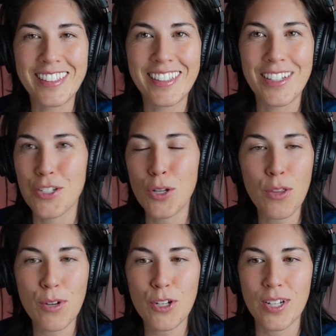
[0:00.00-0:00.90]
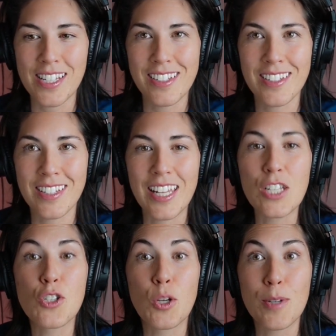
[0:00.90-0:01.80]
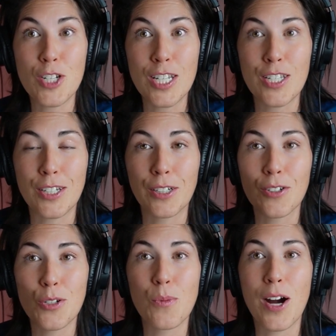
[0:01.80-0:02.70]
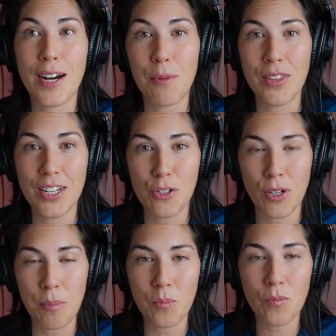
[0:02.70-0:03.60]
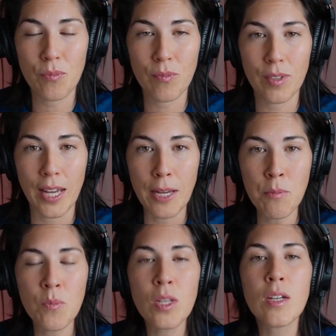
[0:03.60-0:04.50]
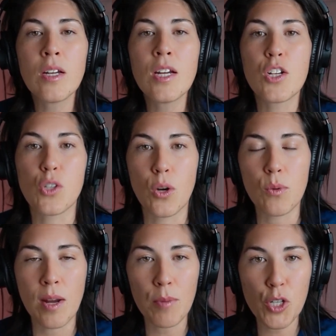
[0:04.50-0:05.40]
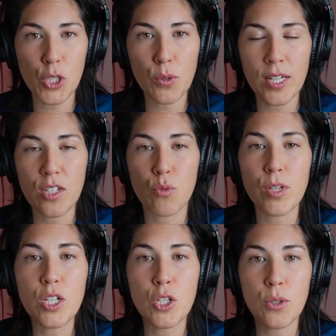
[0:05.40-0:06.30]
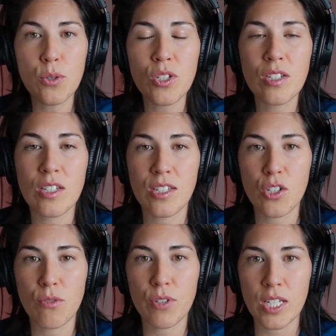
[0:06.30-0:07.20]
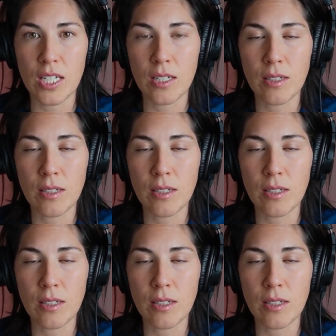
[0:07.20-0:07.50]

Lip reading: There's only 3 choices, and it's so much easier to walk out with ice cream. Okay? So number 2 is reduce decision fatigue.